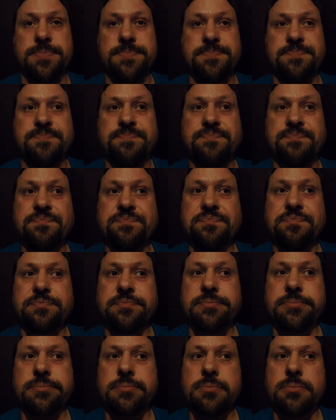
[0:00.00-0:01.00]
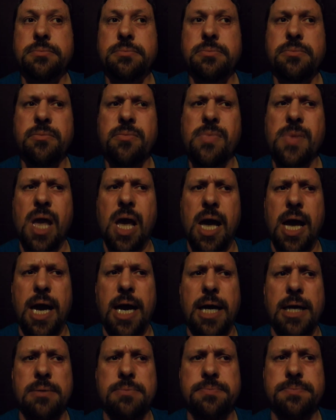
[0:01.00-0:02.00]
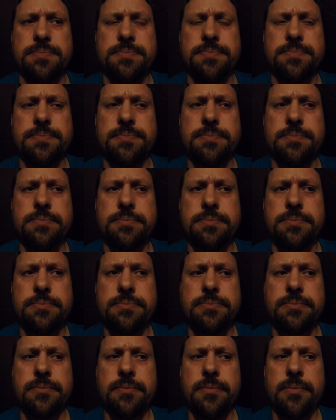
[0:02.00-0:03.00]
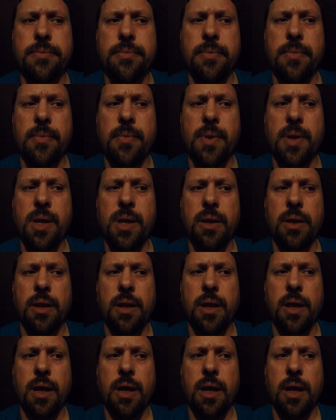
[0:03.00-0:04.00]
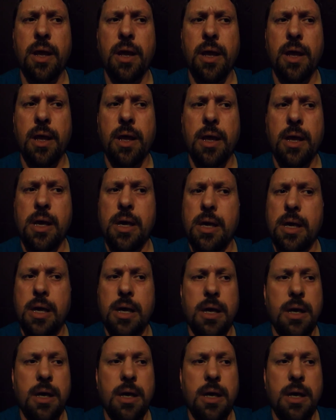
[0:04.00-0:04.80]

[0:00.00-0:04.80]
[no speech]